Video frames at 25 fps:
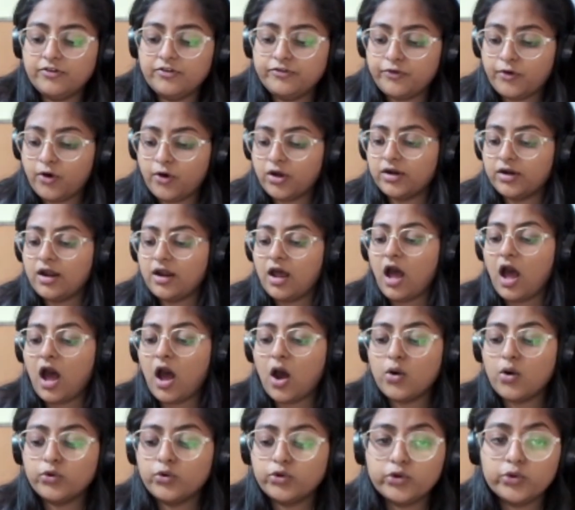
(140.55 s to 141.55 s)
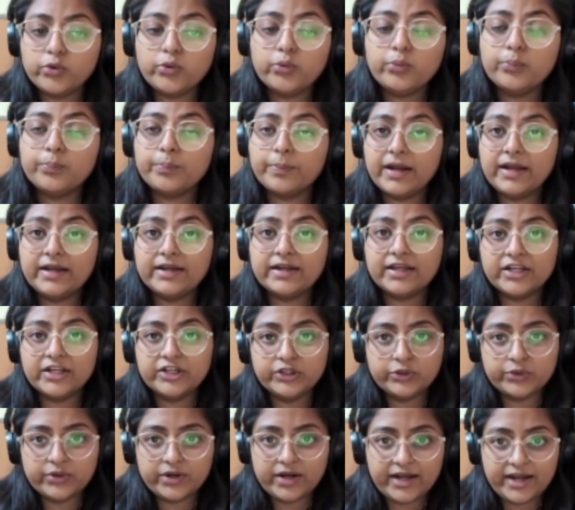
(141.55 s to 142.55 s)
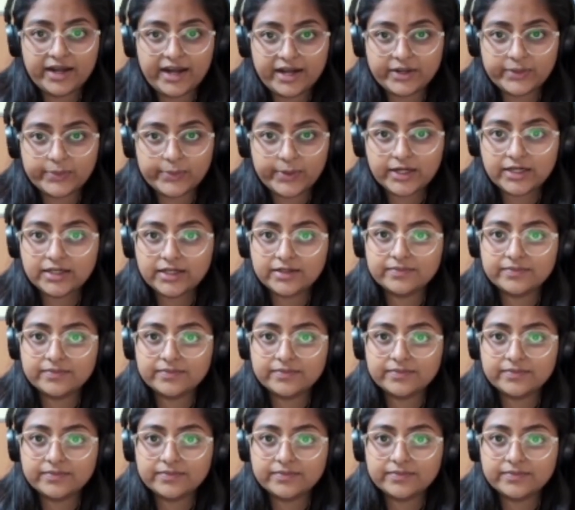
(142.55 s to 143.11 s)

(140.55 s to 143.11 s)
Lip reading: for how to build neural network